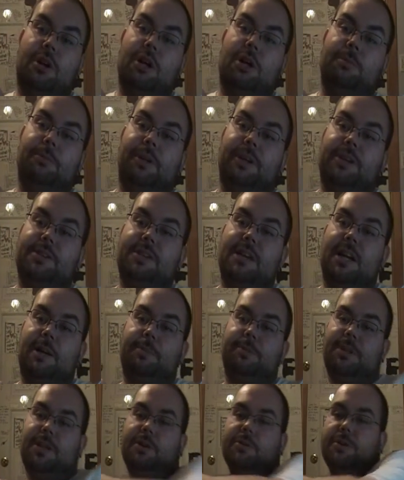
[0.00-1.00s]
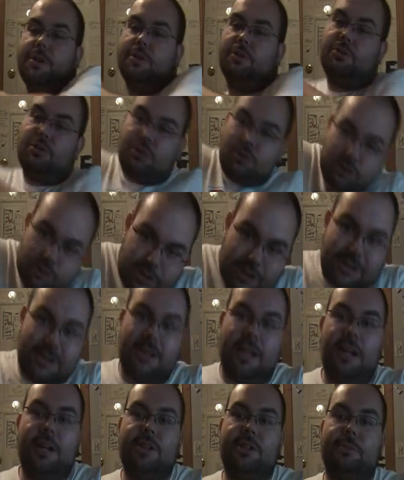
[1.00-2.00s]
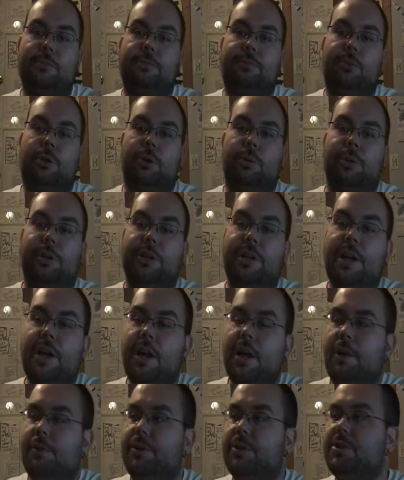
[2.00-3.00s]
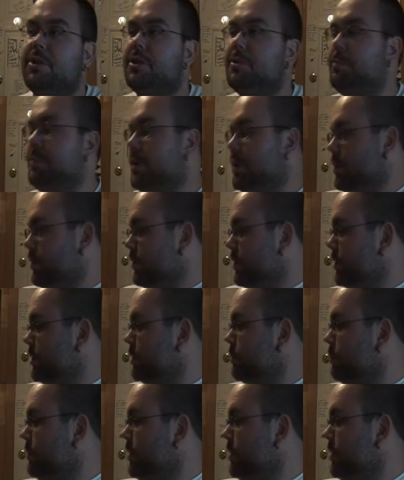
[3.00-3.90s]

arm like a sack of potatoes and slides him forward. This is me. This